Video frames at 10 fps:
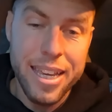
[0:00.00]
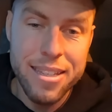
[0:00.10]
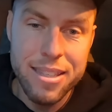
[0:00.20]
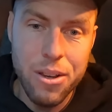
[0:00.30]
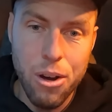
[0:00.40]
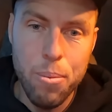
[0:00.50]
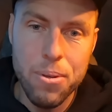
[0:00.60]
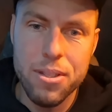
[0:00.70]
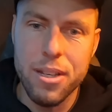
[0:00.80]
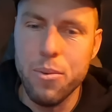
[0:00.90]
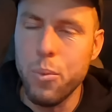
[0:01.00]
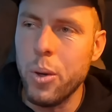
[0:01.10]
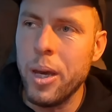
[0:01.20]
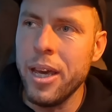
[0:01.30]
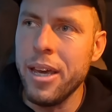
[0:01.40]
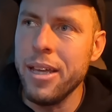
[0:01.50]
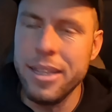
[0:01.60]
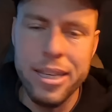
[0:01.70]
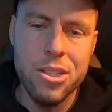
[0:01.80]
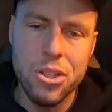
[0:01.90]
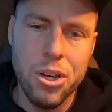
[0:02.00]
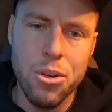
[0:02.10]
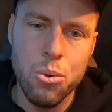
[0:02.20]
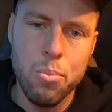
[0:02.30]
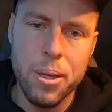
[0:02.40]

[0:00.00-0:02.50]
is the opposite, where the internal